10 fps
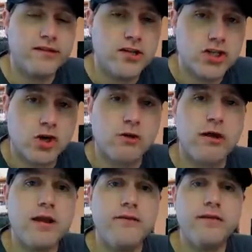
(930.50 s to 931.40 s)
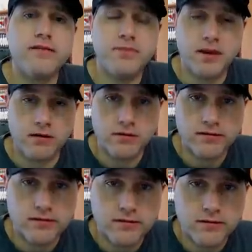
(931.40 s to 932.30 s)
a jury of his
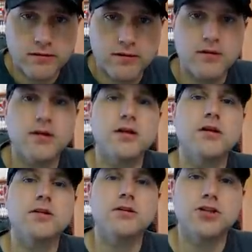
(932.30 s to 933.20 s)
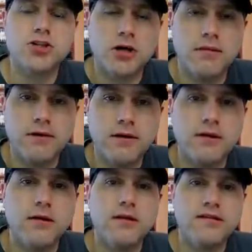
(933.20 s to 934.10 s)
peers to determine
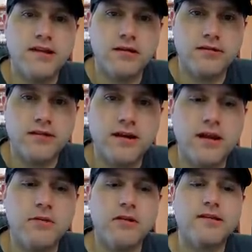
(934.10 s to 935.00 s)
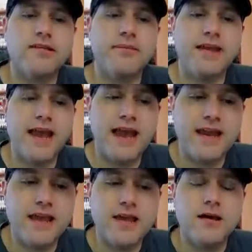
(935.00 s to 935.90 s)
his guilt, and he will accept
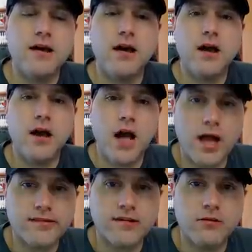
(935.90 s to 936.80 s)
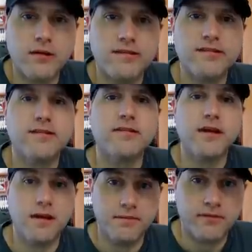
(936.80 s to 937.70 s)
any consequence
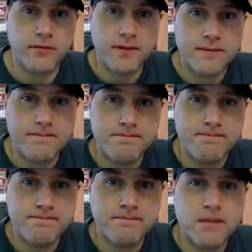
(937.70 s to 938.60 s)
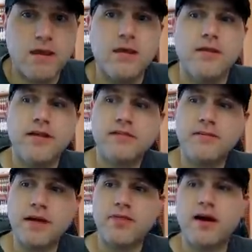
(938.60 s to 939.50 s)
that comes from it. That's
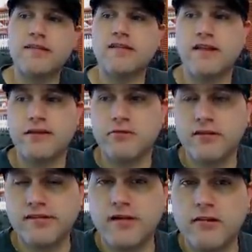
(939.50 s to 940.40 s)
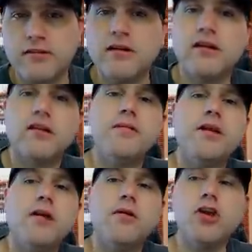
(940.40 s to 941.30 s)
my thoughts on Edward Snowden. Let me
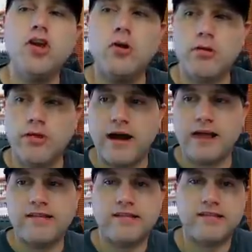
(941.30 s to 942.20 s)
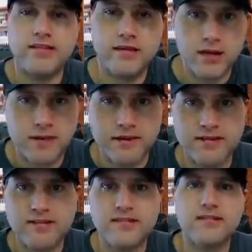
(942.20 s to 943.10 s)
know your thoughts in the
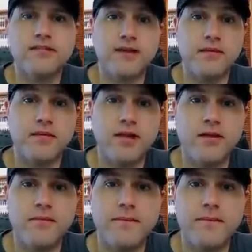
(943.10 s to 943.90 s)
comments down below.